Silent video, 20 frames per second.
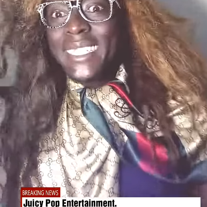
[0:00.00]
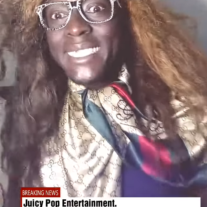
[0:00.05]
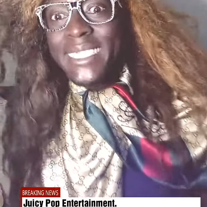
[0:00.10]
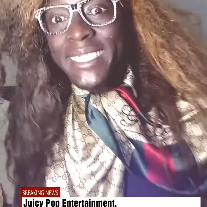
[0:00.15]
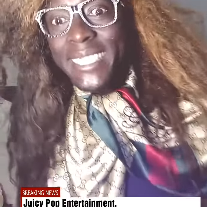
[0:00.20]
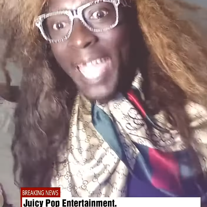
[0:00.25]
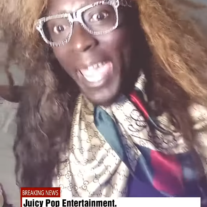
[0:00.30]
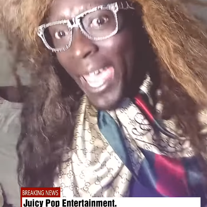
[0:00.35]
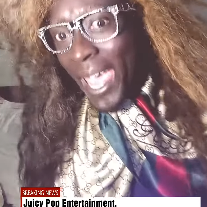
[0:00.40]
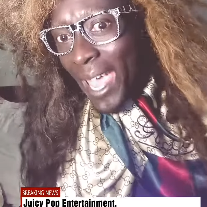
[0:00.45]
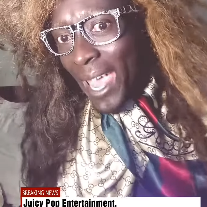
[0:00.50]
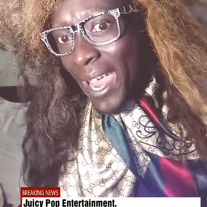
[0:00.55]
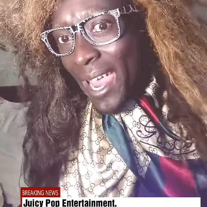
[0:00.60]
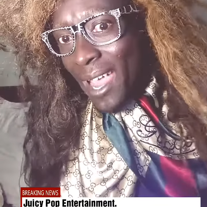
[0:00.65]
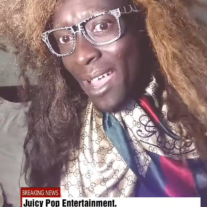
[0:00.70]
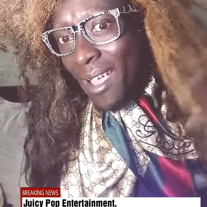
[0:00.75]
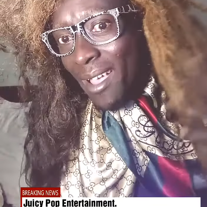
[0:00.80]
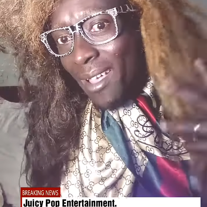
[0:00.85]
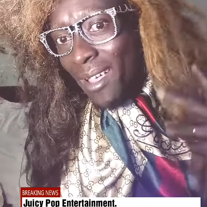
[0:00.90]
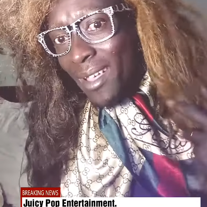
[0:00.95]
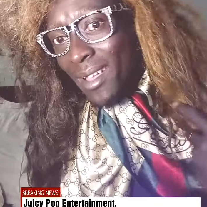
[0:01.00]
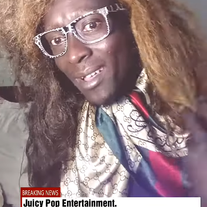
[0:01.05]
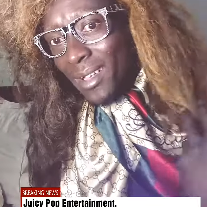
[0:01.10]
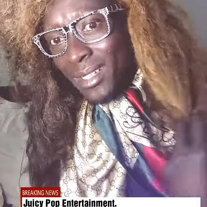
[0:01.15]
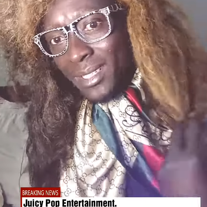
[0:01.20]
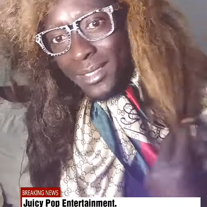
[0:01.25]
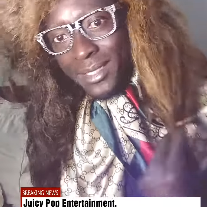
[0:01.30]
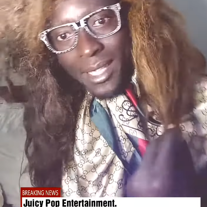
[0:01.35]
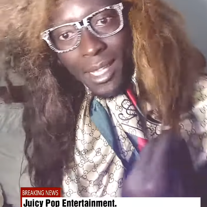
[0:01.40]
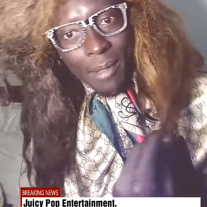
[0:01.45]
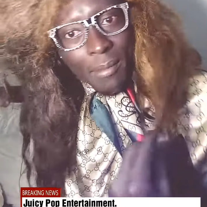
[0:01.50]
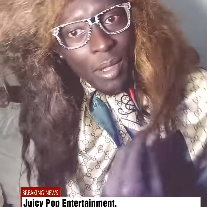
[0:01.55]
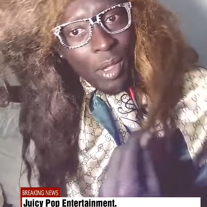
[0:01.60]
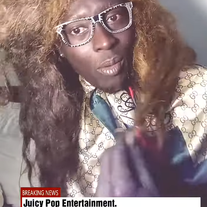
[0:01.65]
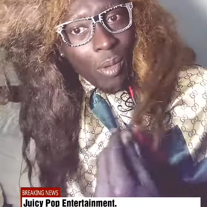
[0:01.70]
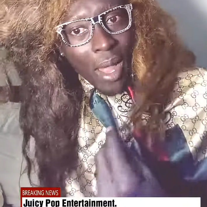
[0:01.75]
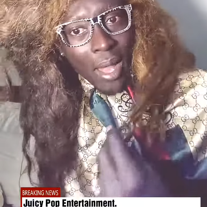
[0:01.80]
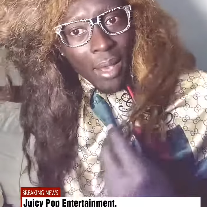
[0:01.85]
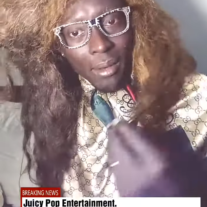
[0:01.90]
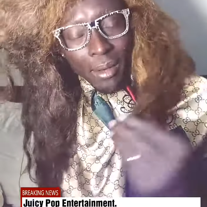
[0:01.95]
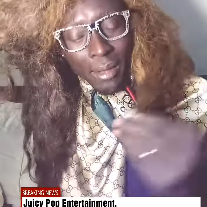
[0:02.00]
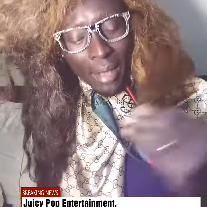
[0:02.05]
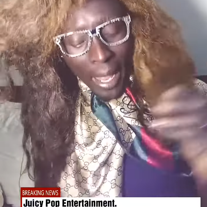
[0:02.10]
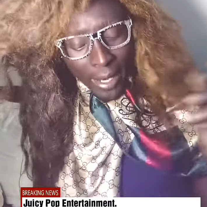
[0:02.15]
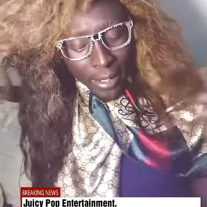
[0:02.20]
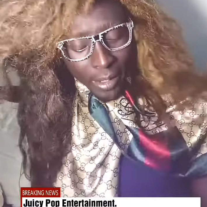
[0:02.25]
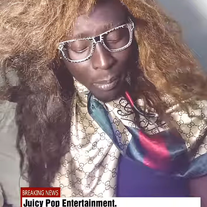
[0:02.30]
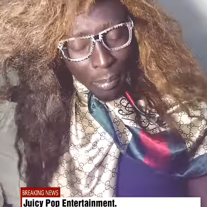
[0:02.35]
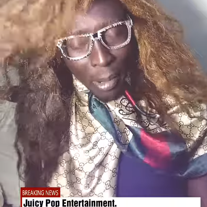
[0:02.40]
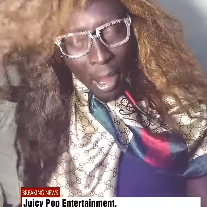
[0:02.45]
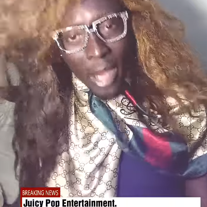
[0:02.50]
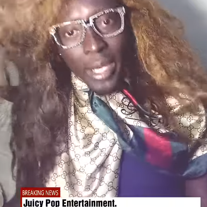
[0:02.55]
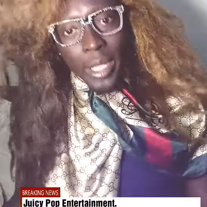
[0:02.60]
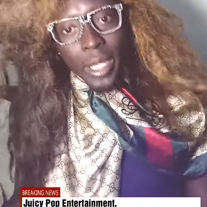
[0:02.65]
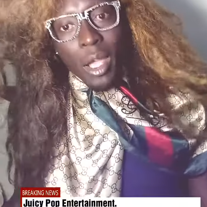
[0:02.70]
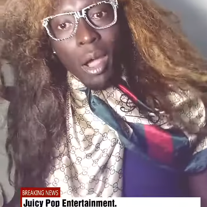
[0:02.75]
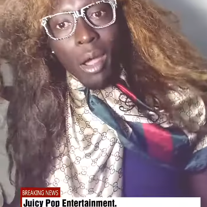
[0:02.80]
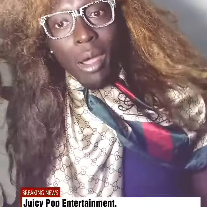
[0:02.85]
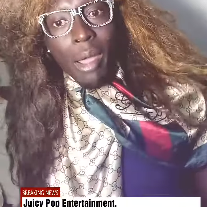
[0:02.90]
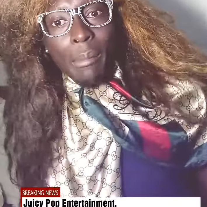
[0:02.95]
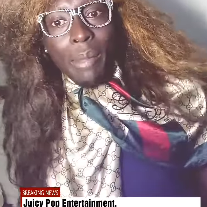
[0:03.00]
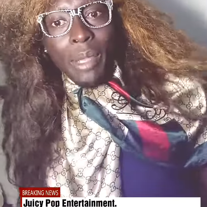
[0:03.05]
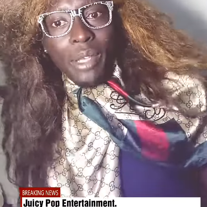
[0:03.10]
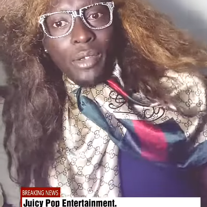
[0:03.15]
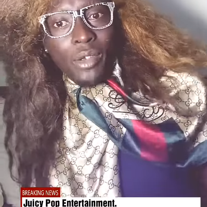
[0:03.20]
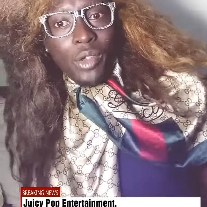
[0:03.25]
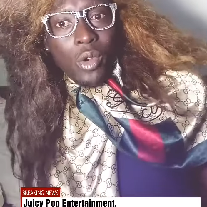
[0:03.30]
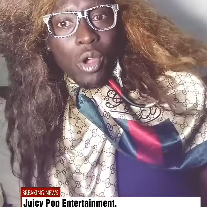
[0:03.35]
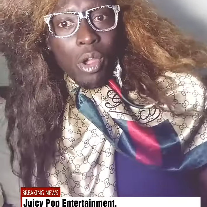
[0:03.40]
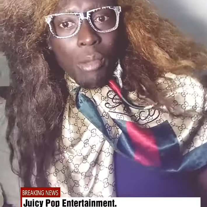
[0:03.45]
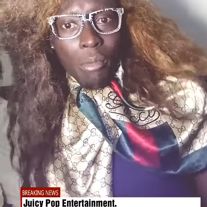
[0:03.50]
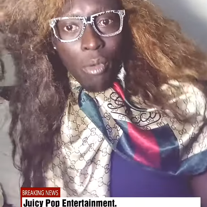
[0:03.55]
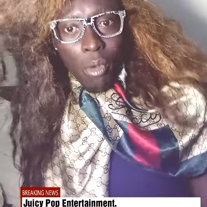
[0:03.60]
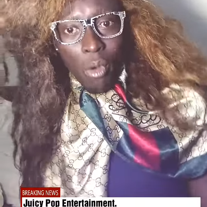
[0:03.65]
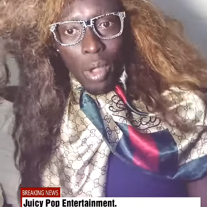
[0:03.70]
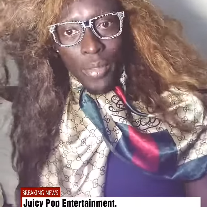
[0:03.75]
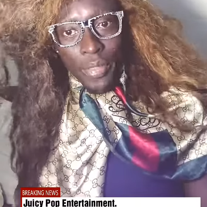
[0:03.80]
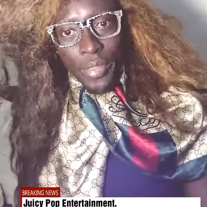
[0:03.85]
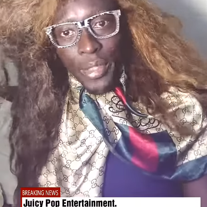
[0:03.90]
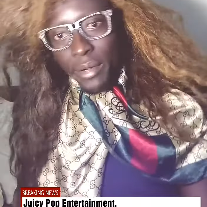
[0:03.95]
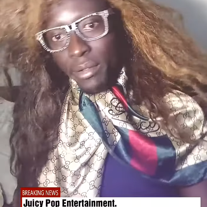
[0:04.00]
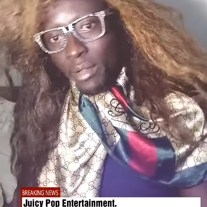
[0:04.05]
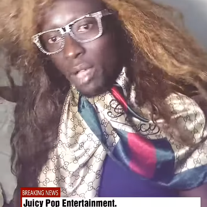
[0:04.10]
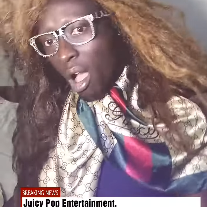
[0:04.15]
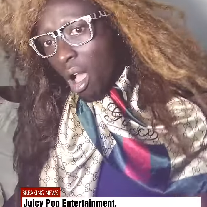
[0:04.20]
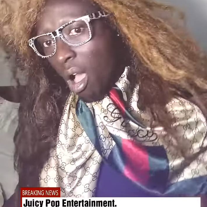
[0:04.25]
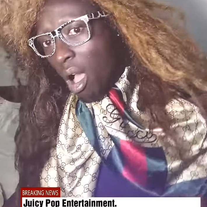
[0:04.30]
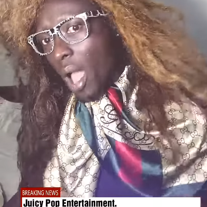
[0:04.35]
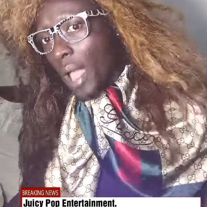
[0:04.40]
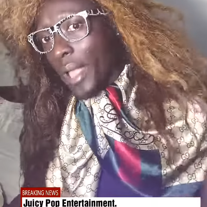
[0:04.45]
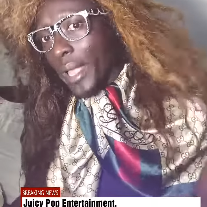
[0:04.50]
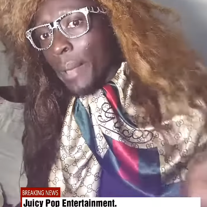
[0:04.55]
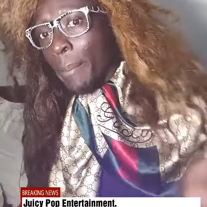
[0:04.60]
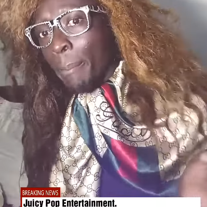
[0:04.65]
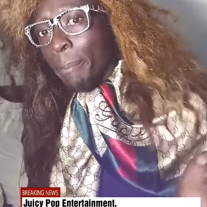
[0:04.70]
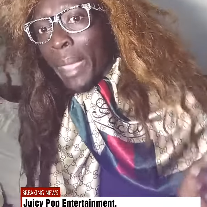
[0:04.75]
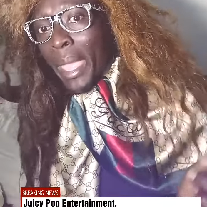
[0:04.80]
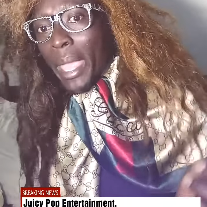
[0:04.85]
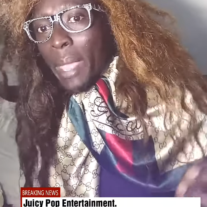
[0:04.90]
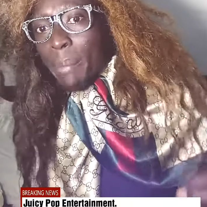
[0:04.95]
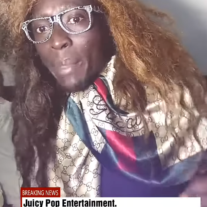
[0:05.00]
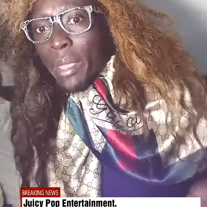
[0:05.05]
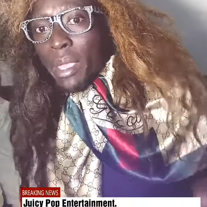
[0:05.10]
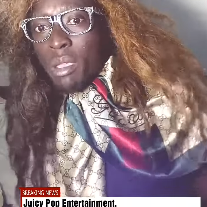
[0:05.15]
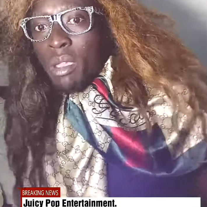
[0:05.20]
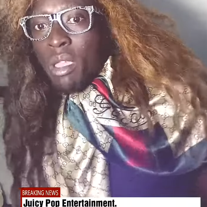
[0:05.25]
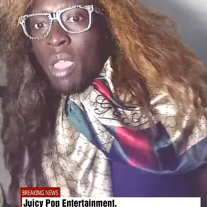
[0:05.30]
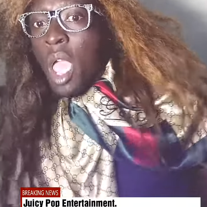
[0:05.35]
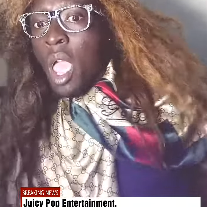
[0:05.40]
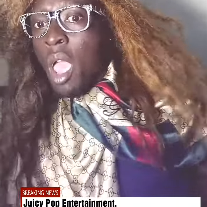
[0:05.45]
of the day, tell me why I look like the bodyguard been doing more than God and baby.